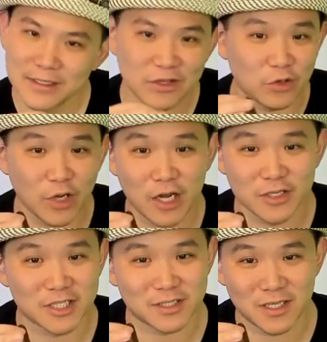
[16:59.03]
don't know how
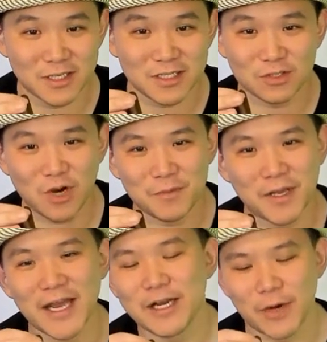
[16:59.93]
to uh, describe it.
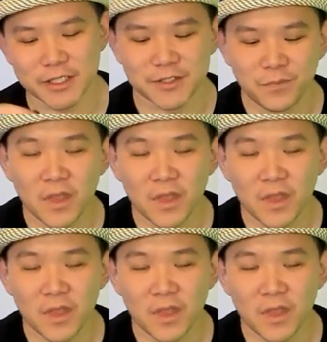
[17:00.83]
Anyways.